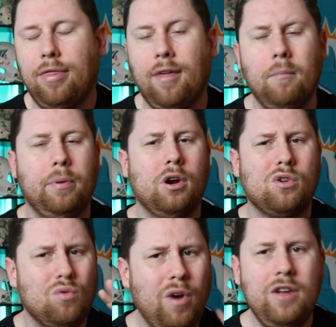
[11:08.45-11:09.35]
thumper,
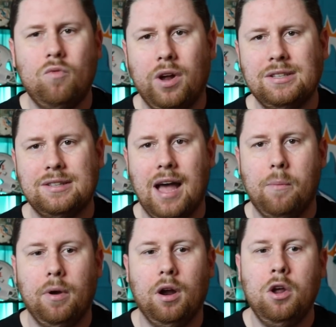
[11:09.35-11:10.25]
great run
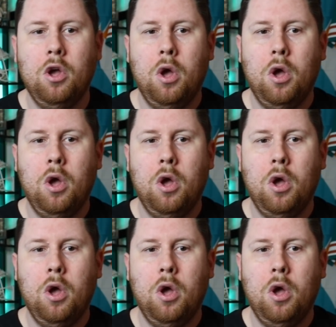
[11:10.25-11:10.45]
stopper,